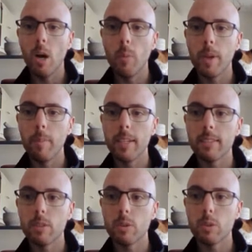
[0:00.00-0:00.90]
we
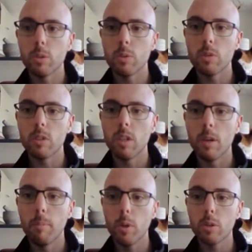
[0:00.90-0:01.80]
went to
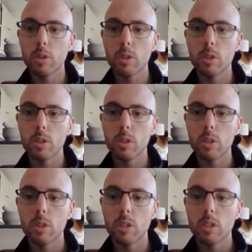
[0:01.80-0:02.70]
books.
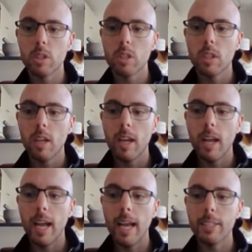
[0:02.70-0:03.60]

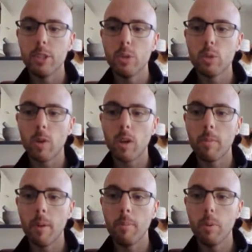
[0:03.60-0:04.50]
I choose one of
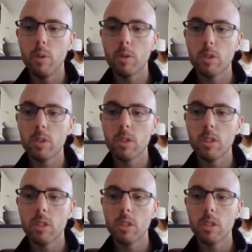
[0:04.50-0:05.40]
my books,
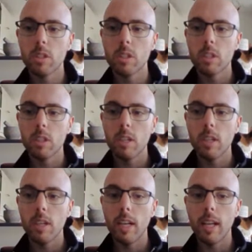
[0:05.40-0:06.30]

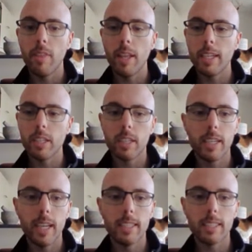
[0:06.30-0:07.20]
and then here in
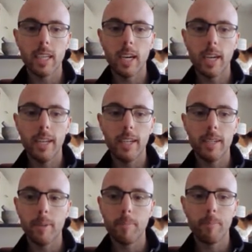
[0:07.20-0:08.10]
the inside,
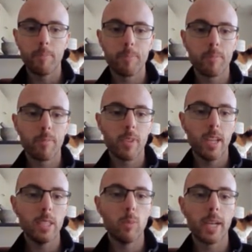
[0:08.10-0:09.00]

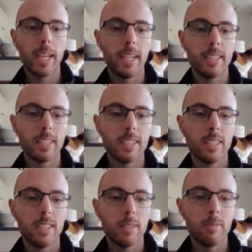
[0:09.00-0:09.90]
there's my kittens.
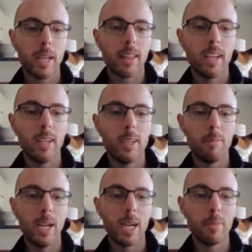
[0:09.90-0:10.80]
like
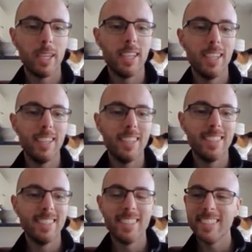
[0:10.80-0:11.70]
behind me.
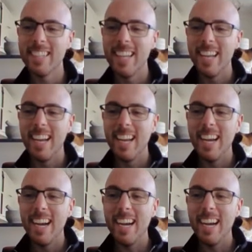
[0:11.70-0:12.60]

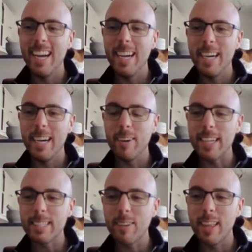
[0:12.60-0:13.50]
All
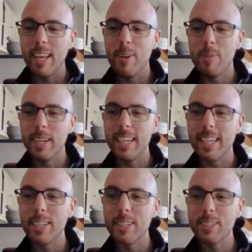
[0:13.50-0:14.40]
right, so then we
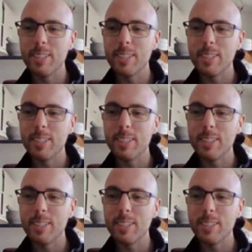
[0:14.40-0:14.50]
go